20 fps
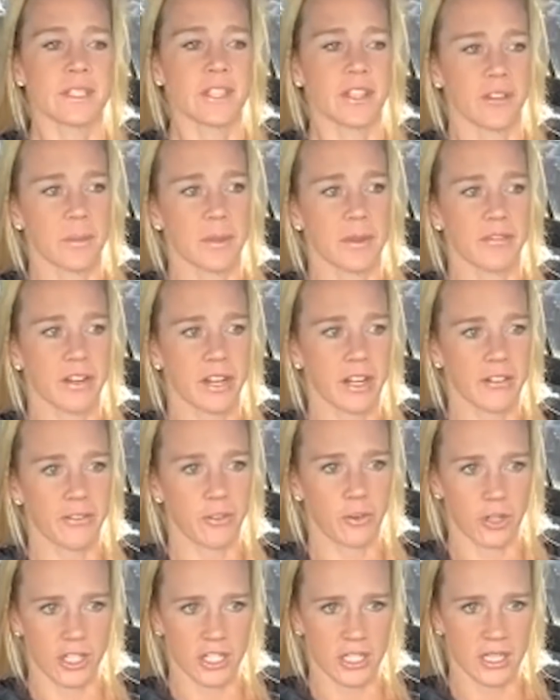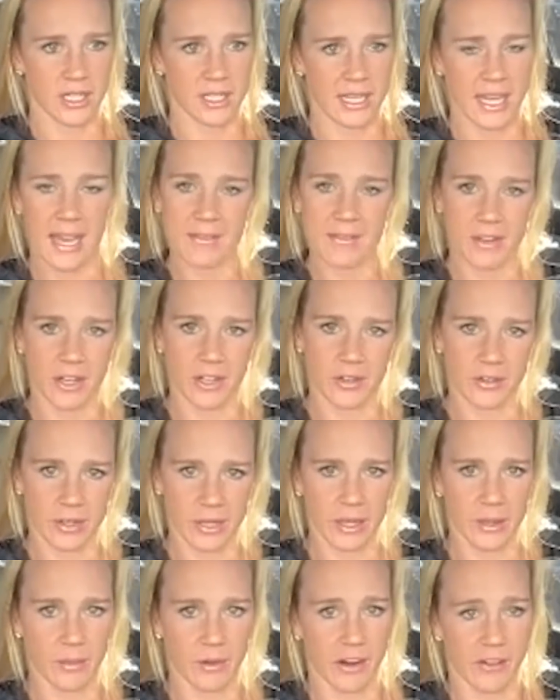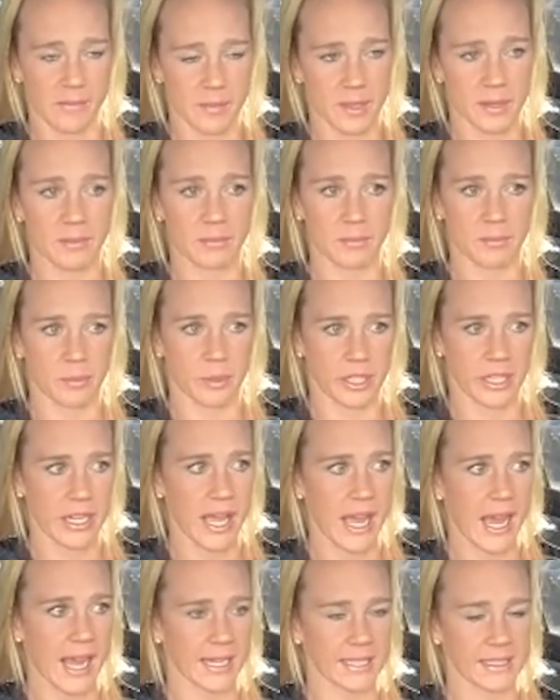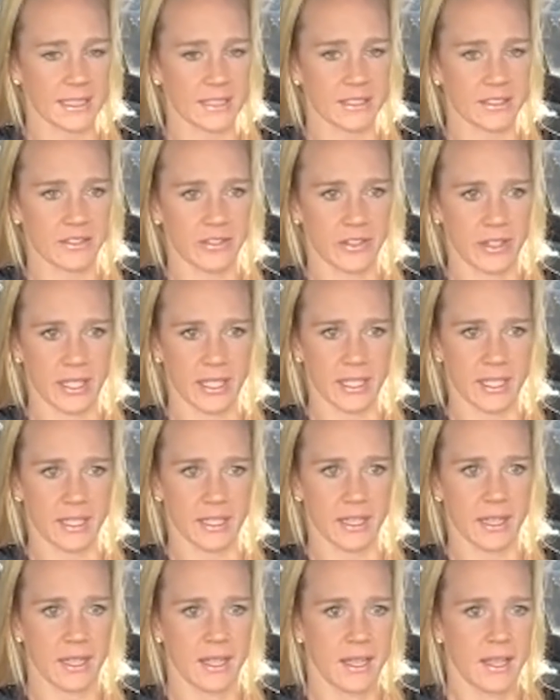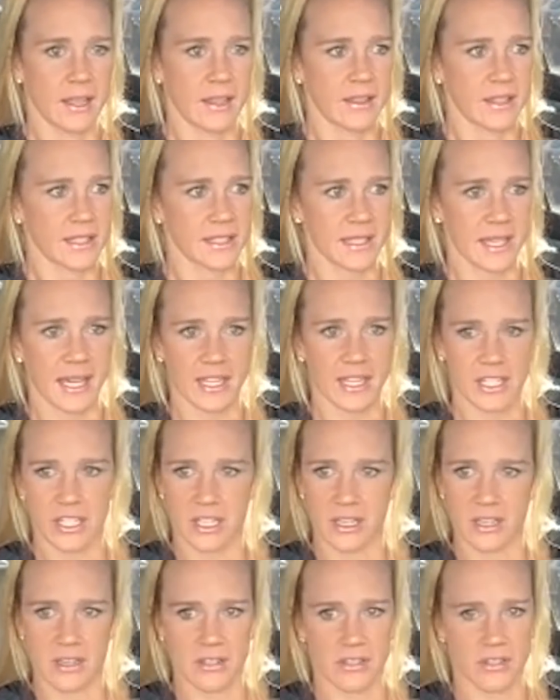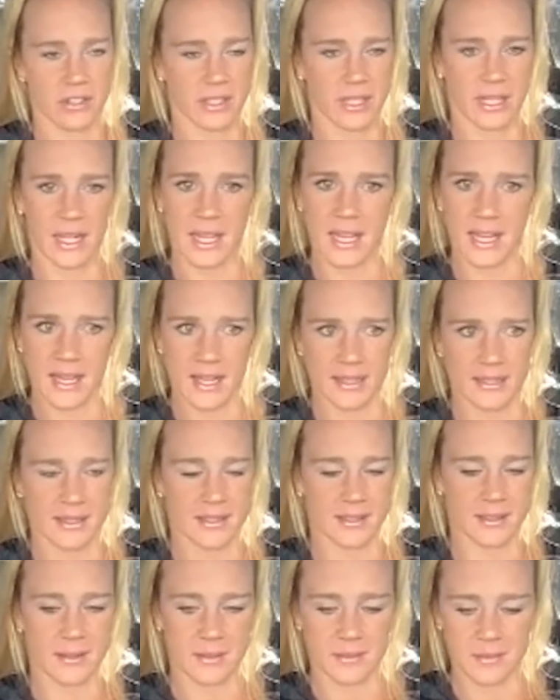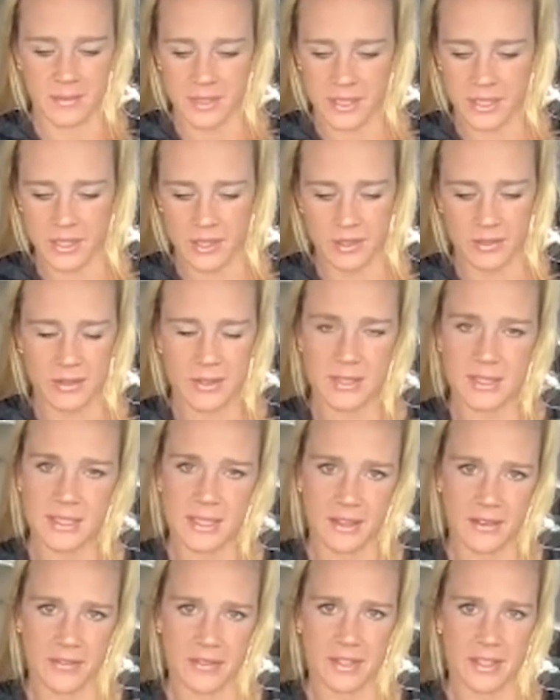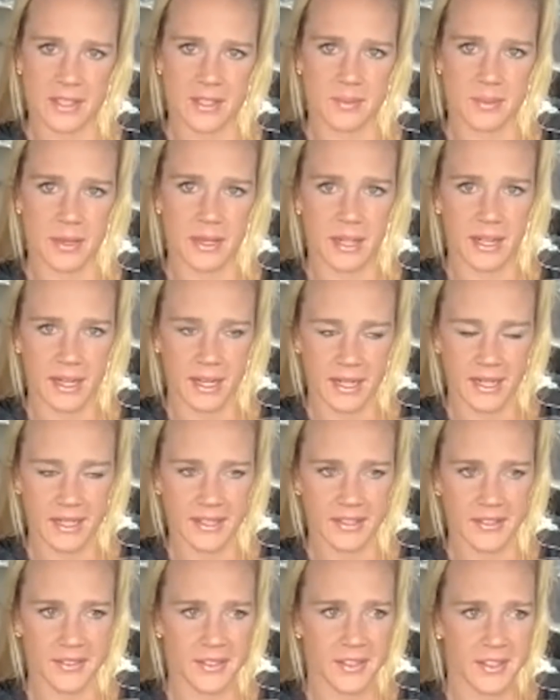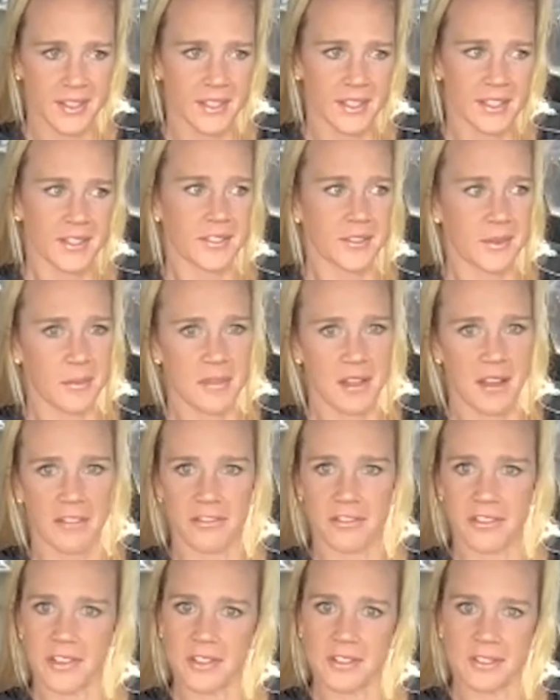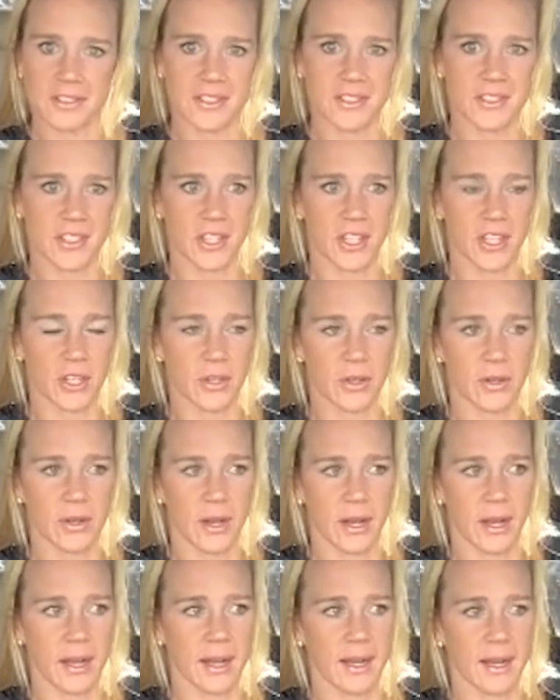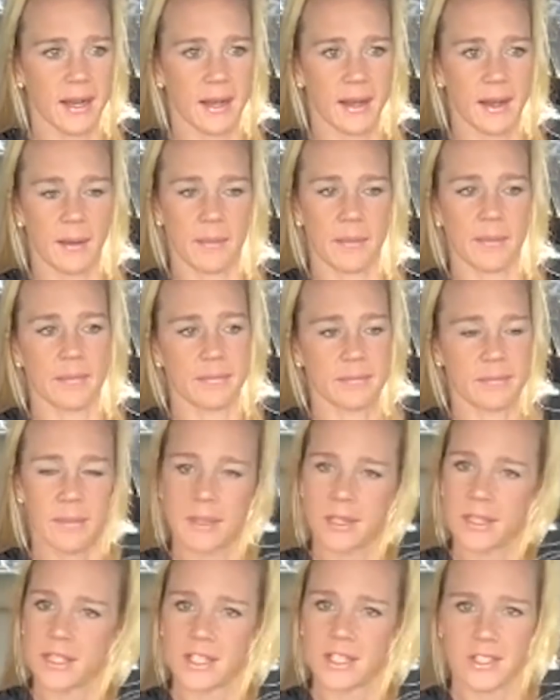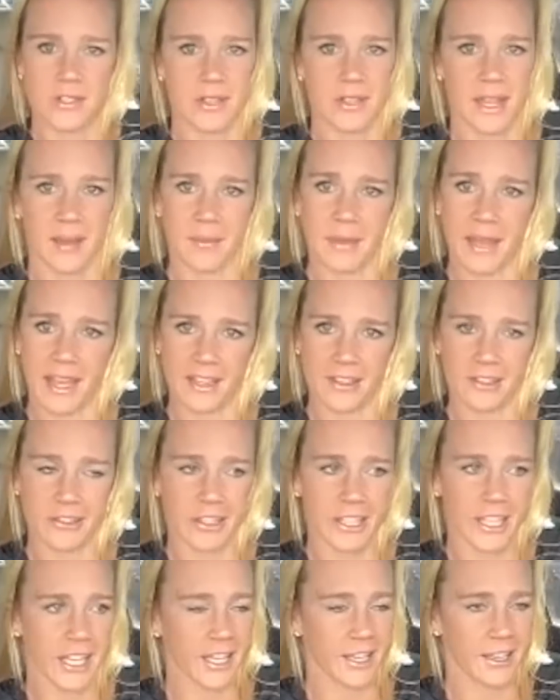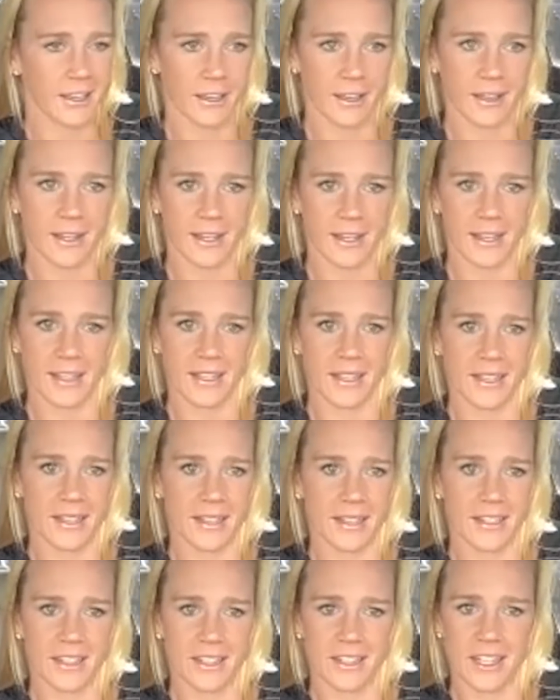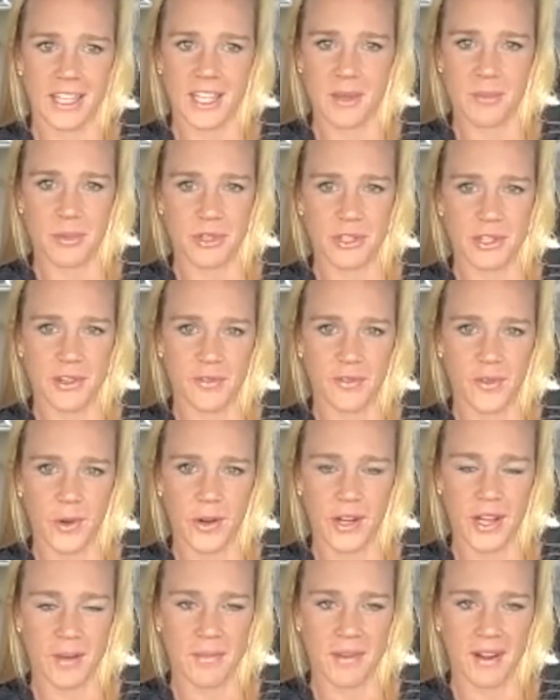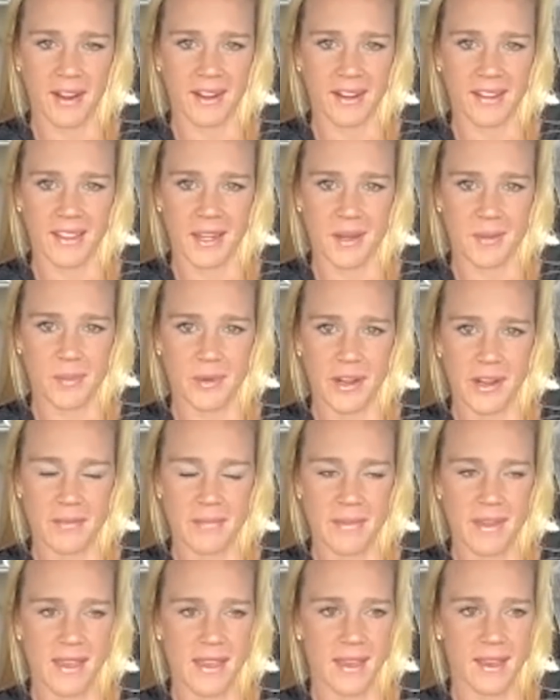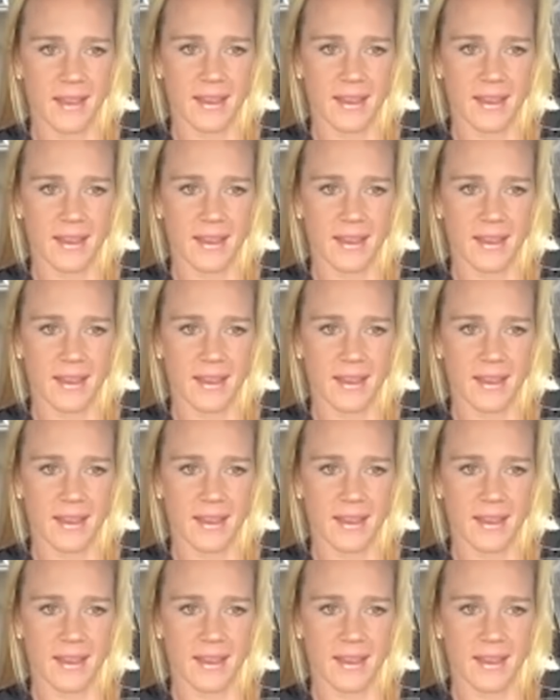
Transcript: you know, I've been very fortunate to have a career where I've been pretty active and this last year has just kind of had some, you know, stuff that's been kind of from left field. So uh, I'm him handling it and going to keep pushing forward. I'm not going to let it break me,